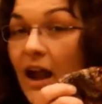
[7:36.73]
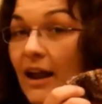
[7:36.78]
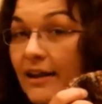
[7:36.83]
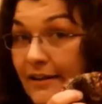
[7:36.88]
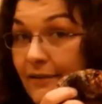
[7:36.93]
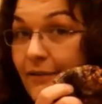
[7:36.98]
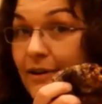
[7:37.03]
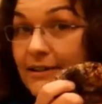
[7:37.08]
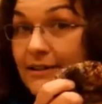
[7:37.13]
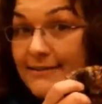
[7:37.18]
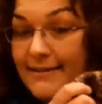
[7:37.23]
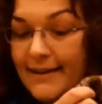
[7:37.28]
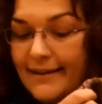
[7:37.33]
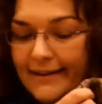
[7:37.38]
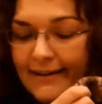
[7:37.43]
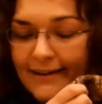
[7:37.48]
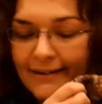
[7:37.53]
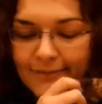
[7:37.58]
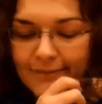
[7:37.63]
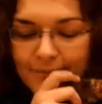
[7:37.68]
I know I
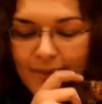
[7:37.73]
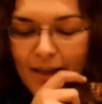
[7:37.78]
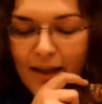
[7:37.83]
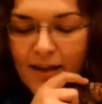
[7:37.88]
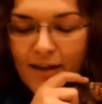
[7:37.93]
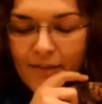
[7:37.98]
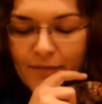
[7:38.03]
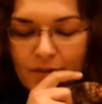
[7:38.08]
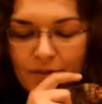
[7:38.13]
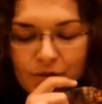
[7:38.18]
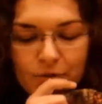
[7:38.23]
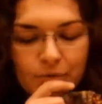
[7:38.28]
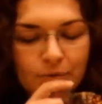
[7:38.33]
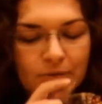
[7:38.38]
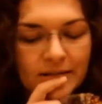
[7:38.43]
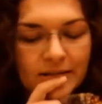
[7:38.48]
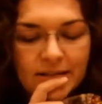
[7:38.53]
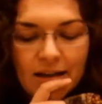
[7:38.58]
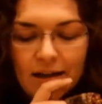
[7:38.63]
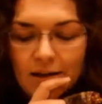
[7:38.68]
said it. The
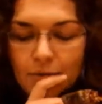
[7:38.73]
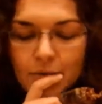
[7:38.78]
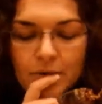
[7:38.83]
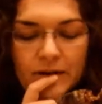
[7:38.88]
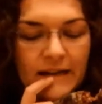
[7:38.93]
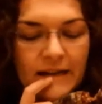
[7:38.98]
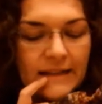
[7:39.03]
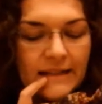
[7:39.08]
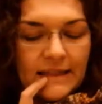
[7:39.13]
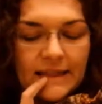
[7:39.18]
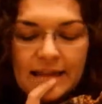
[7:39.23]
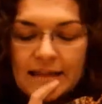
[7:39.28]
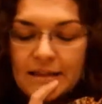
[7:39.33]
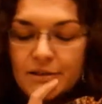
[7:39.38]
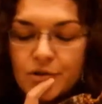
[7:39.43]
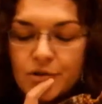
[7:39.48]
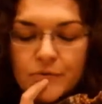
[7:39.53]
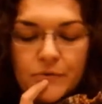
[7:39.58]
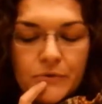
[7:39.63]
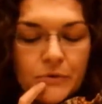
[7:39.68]
Chula sock in the
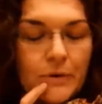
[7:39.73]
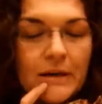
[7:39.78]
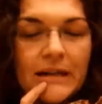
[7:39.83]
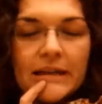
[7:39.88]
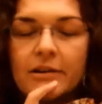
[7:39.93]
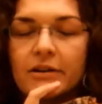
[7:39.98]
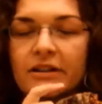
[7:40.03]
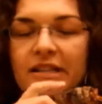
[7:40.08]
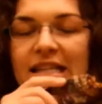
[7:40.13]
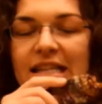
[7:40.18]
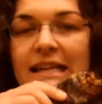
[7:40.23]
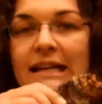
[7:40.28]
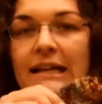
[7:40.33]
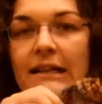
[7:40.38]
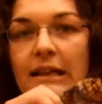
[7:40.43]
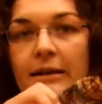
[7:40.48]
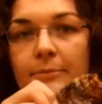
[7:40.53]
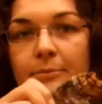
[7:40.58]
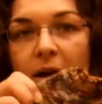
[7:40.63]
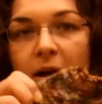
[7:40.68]
June 2013
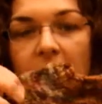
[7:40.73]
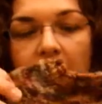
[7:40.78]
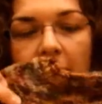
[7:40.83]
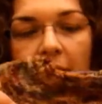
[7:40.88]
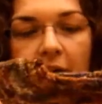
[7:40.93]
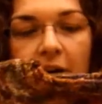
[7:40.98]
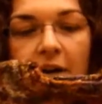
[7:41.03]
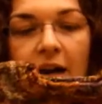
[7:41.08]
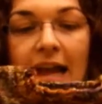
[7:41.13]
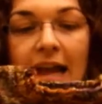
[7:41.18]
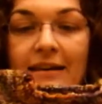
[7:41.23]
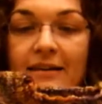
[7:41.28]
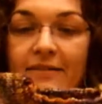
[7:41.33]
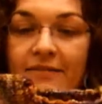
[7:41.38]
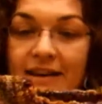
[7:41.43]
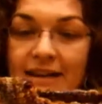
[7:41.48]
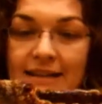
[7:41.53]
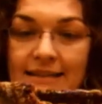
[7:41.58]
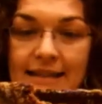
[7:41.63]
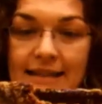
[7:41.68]
club color End
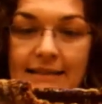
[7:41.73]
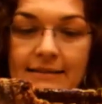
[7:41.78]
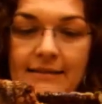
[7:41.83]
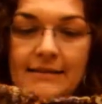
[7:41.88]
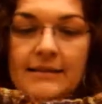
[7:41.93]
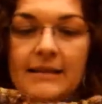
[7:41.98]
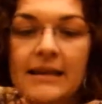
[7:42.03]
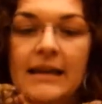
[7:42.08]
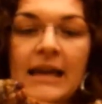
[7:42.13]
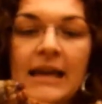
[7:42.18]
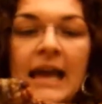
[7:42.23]
of Innocence.